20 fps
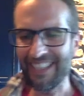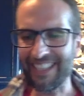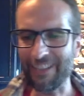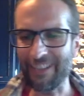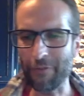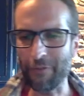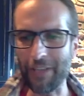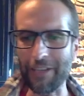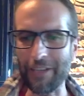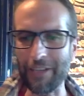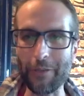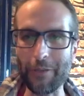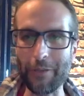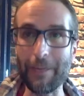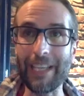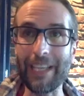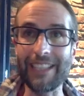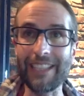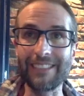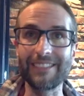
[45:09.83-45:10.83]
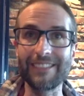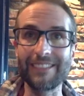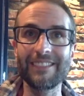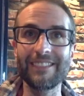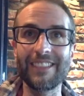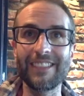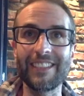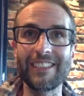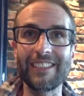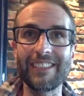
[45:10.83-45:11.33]
re- remain
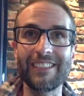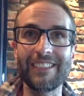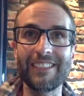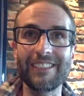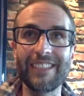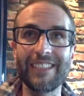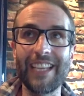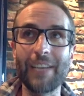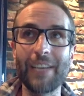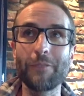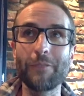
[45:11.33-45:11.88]
or yeah